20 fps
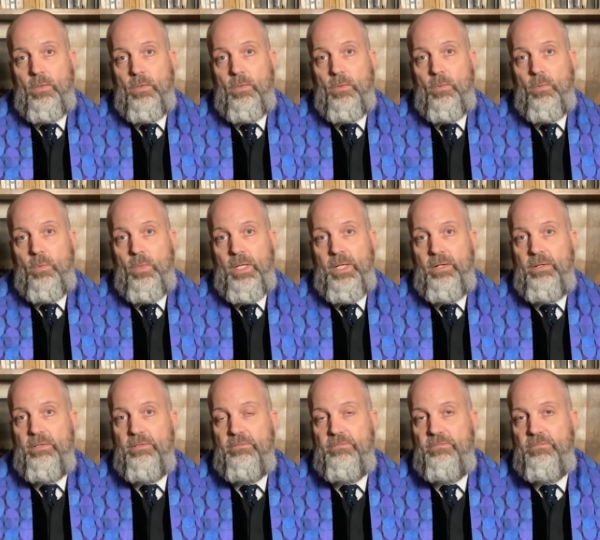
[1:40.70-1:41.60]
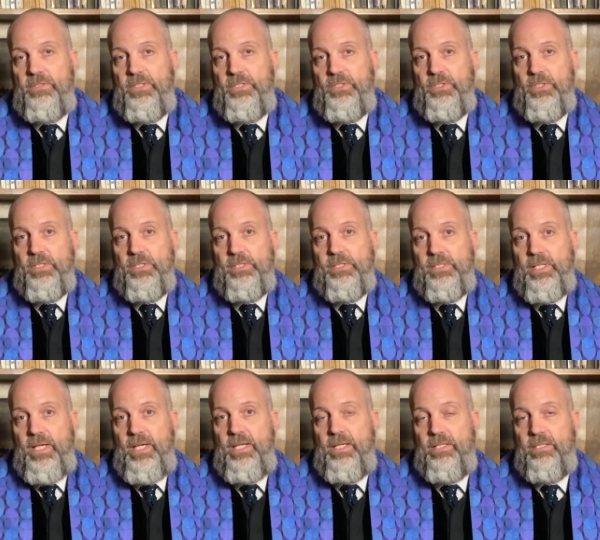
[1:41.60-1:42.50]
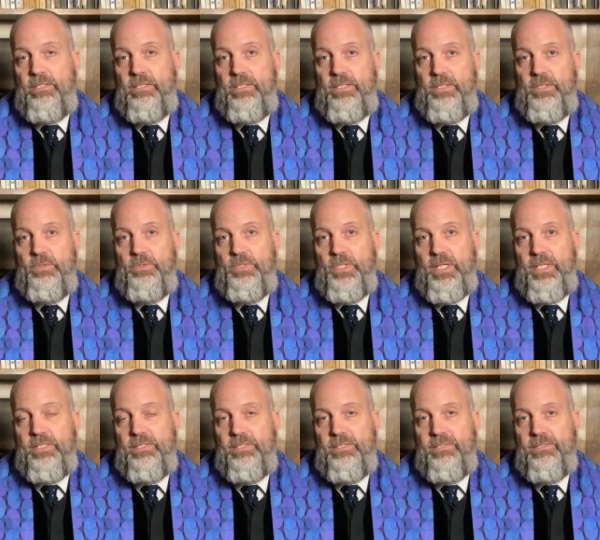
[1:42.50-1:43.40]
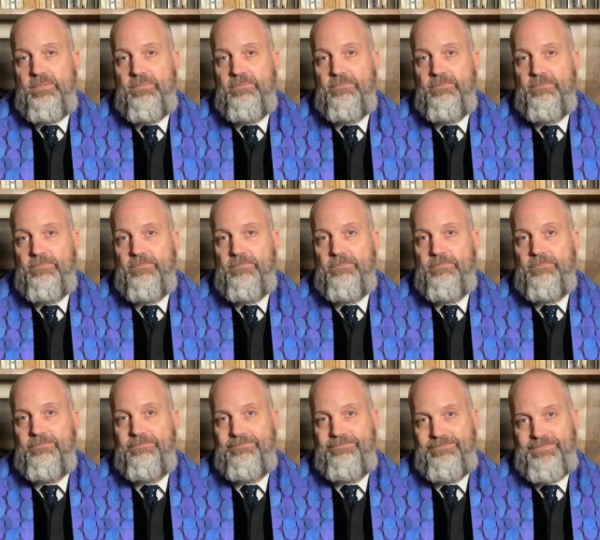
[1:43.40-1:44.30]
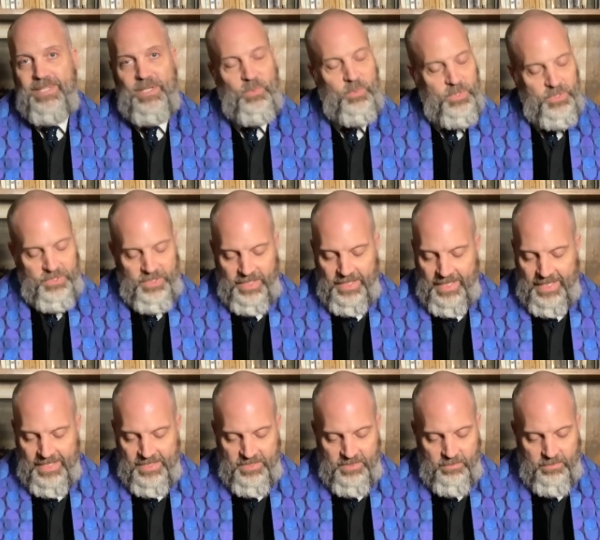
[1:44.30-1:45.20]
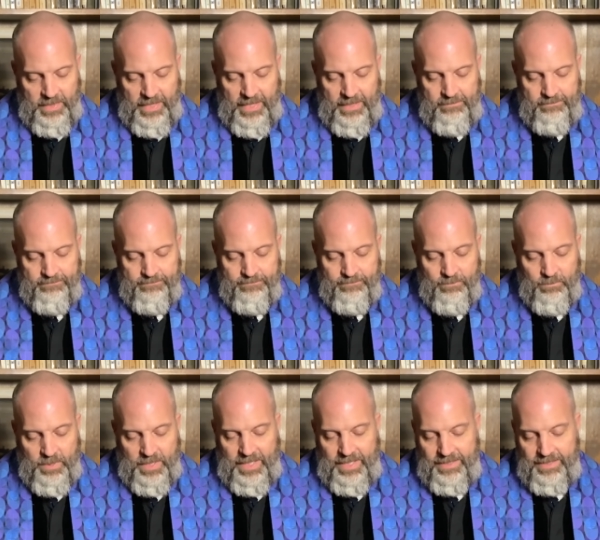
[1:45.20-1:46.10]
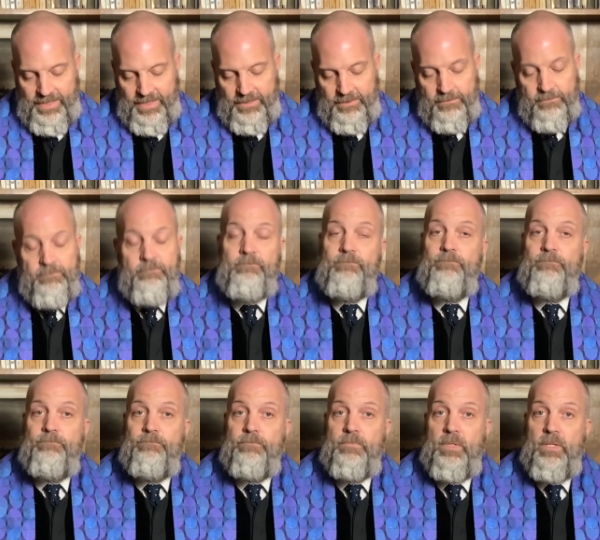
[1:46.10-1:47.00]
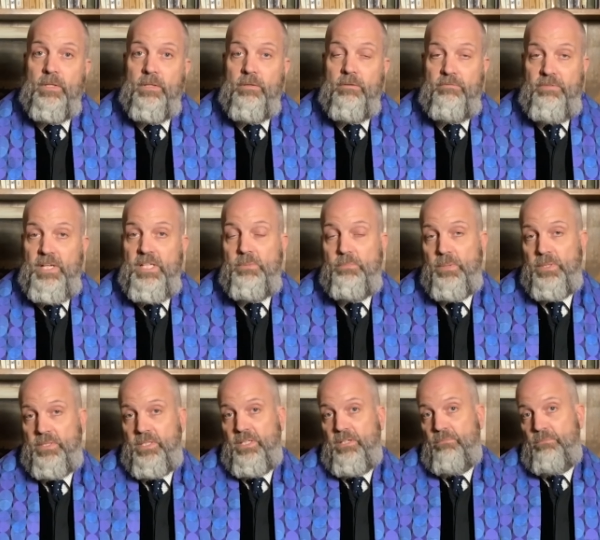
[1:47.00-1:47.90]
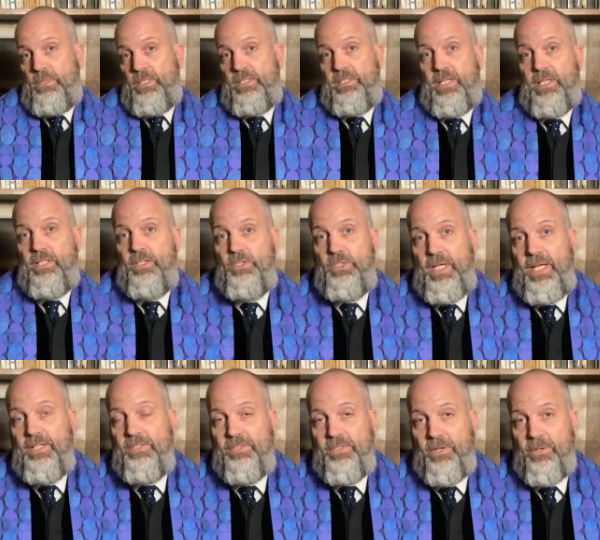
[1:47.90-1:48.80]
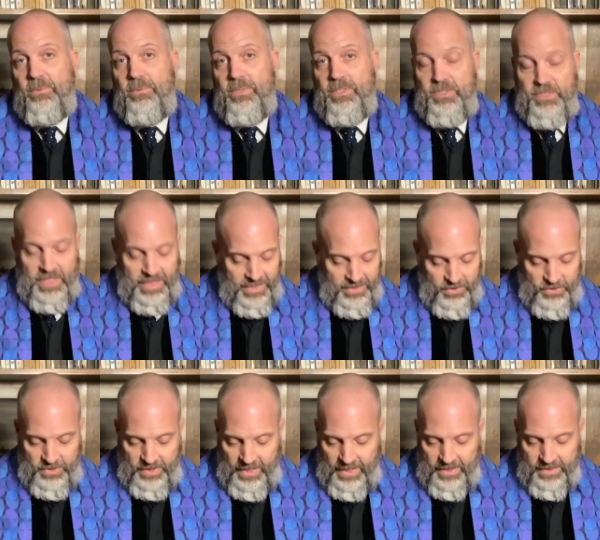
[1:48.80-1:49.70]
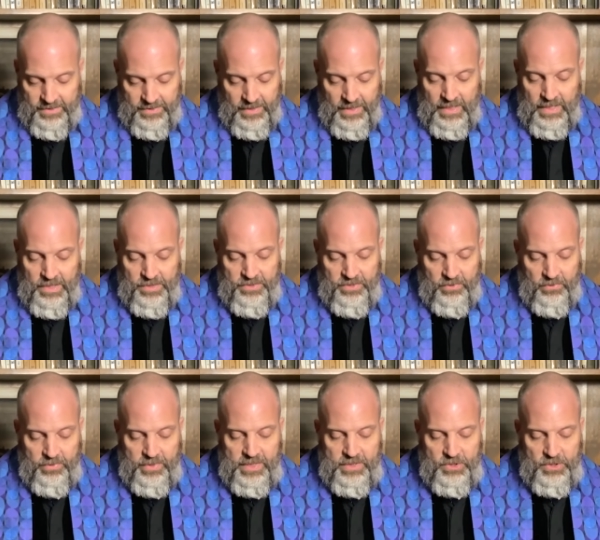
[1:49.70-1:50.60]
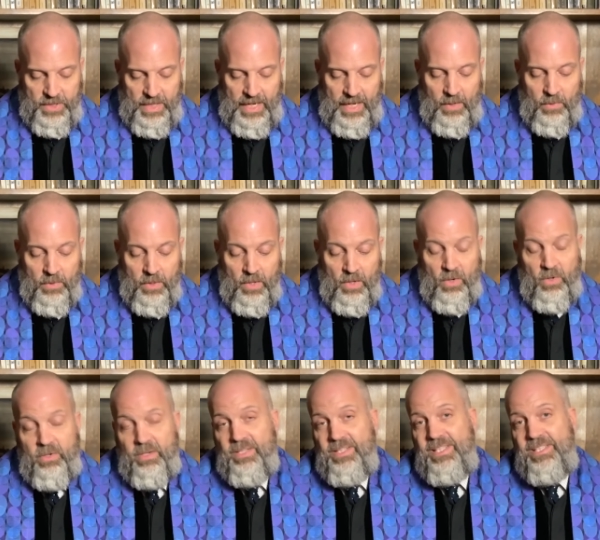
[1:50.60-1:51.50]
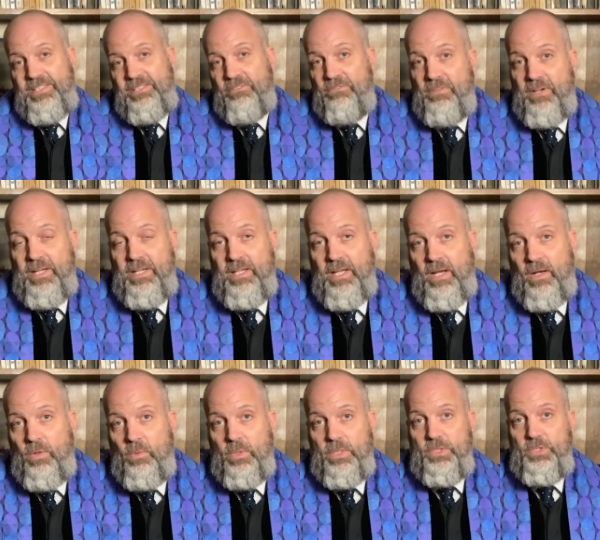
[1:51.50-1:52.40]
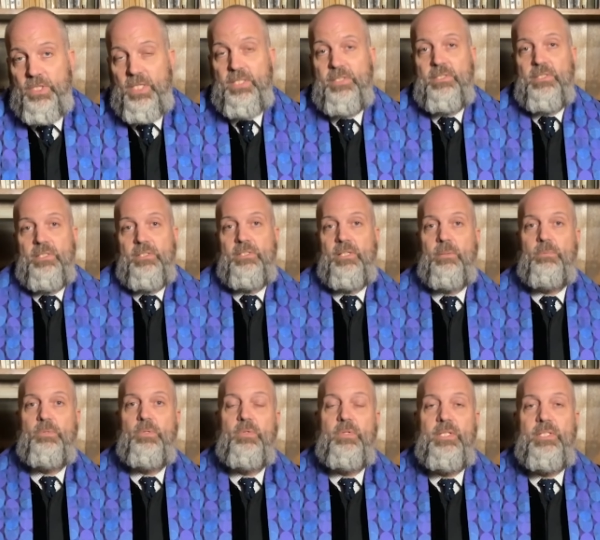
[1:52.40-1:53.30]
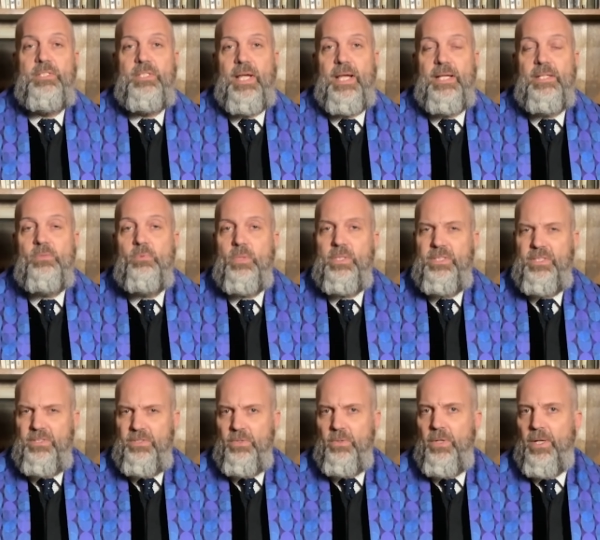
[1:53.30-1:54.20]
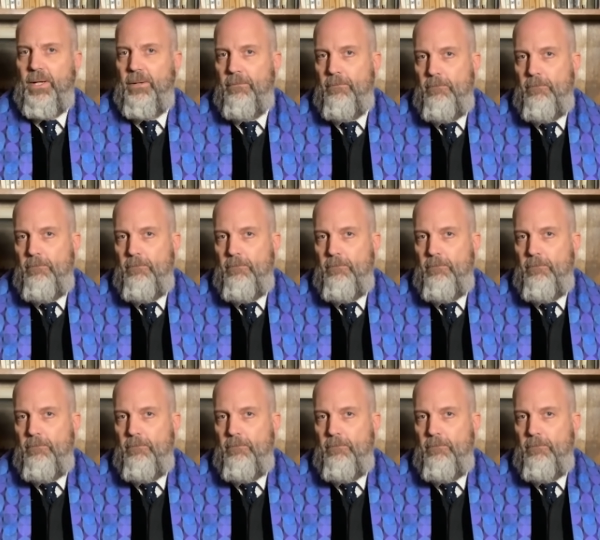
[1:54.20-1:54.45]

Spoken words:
"What are the fish saying to you, Jason?" I wish I'd asked him that, but I didn't. Facebook did give me a second chance, though, a second chance to reach out, or at least to find out what Jason is up to these days. What's he doing?